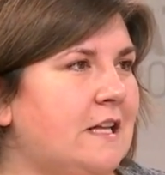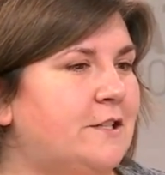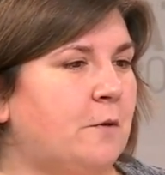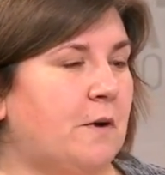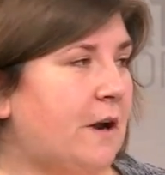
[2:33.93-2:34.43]
And
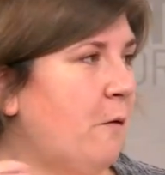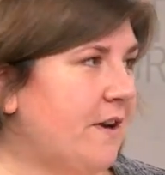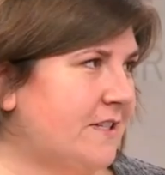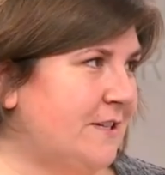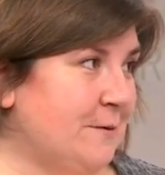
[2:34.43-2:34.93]
so what I
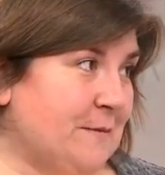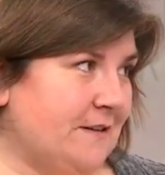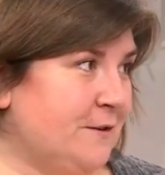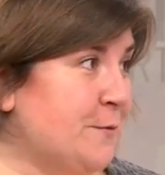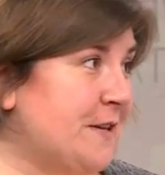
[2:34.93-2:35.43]
want us to do, I'm going
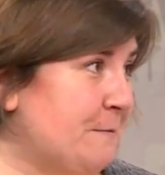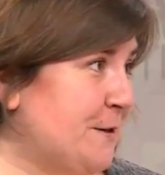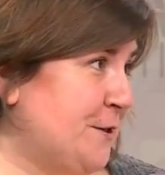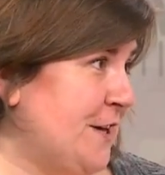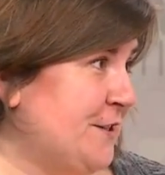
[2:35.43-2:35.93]
to do a
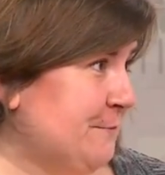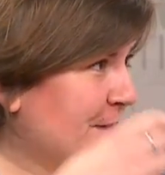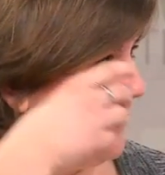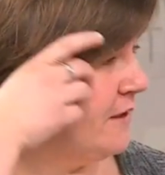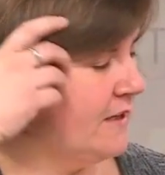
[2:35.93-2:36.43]
demonstration
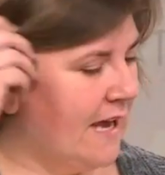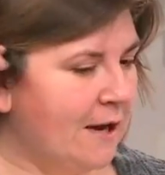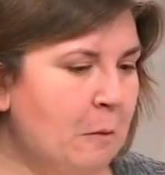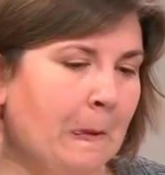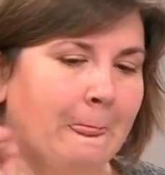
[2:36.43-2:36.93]
with you
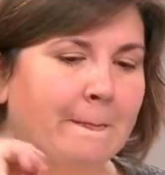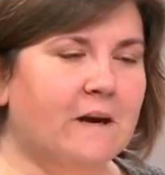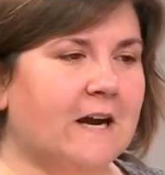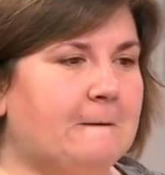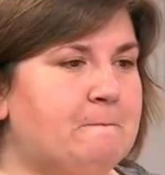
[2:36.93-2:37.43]
today.
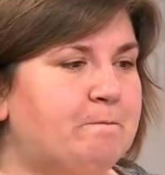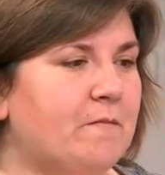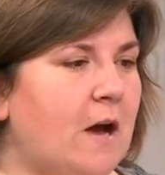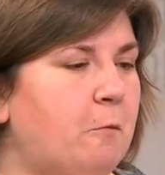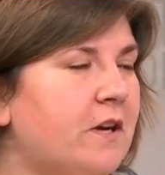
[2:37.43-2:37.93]

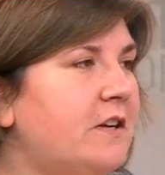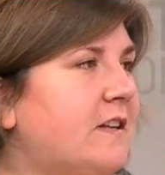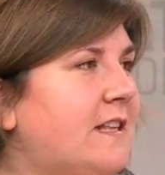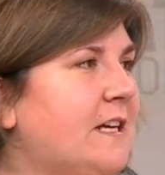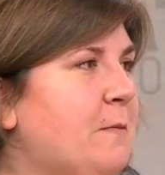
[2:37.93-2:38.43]
I want you
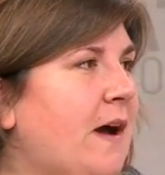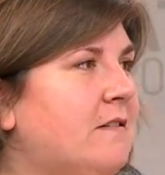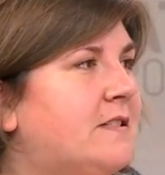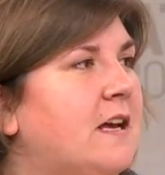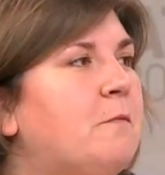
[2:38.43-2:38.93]
to think
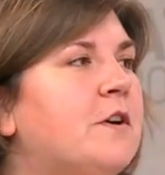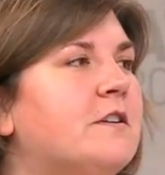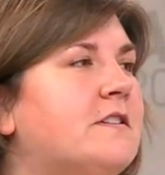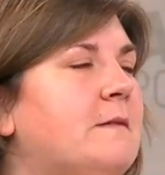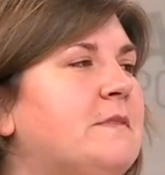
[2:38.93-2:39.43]
about someone
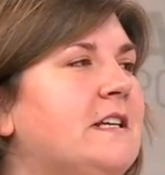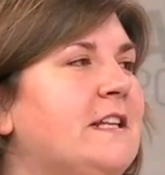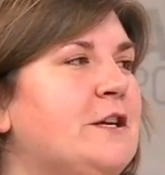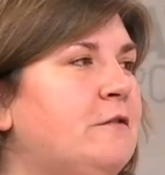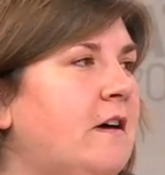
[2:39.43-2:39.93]
or
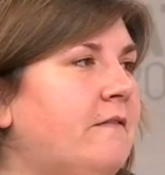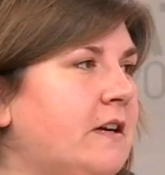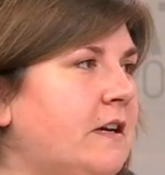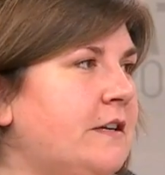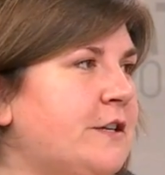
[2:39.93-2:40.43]
something that you love
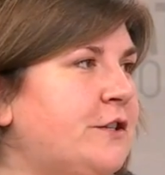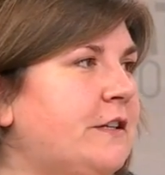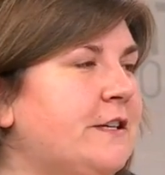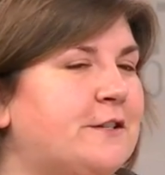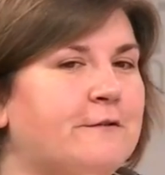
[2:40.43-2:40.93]

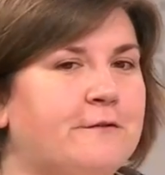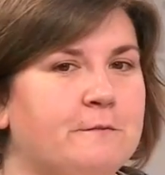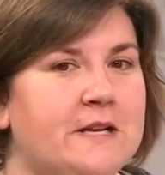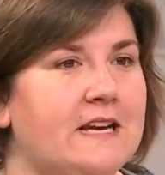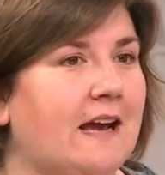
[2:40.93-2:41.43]
unconditionally. So for
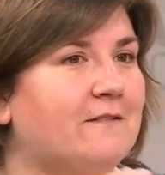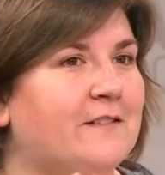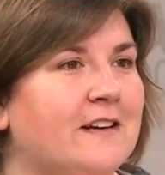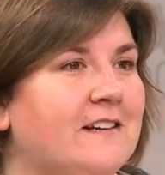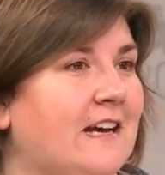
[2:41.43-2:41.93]
me, I've
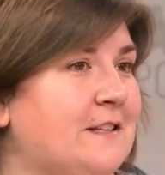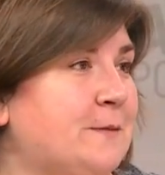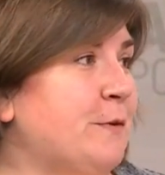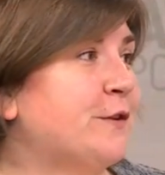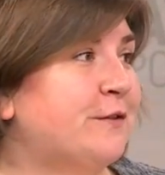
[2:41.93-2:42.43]
got
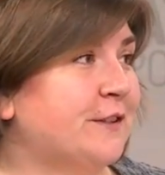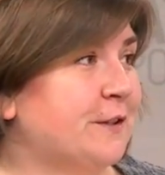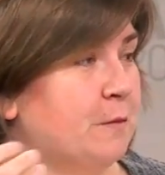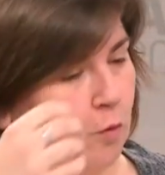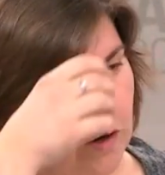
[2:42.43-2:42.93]
this beautiful
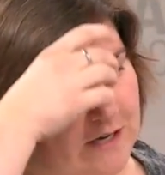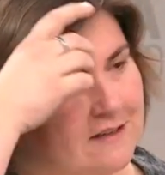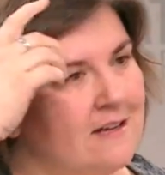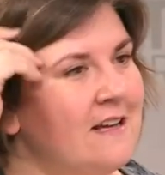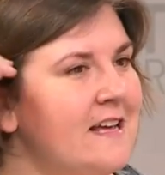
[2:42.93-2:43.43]
little boy.
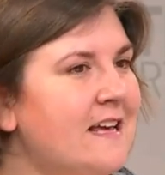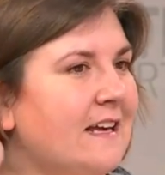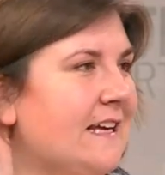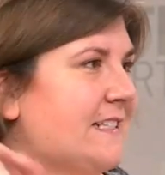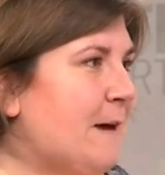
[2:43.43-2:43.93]

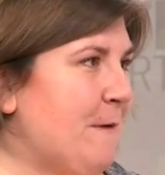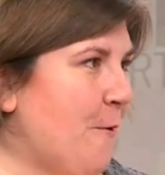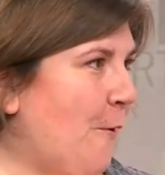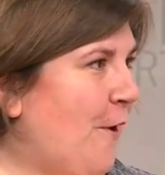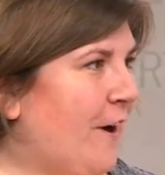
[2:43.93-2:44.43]
He's got my
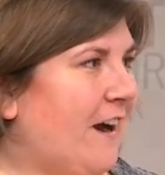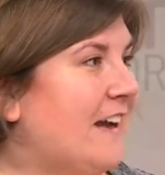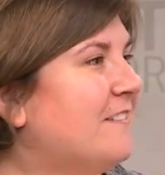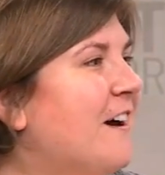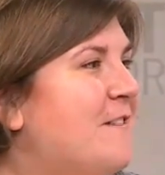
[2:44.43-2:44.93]
whole heart.
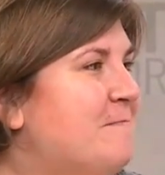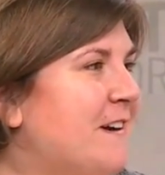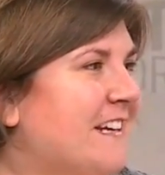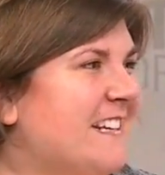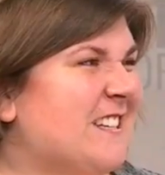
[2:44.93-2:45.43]
I love him
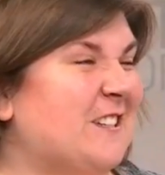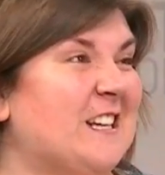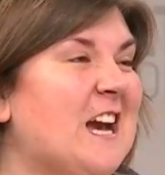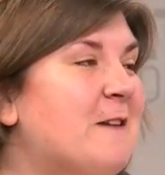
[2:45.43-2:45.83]
unconditionally.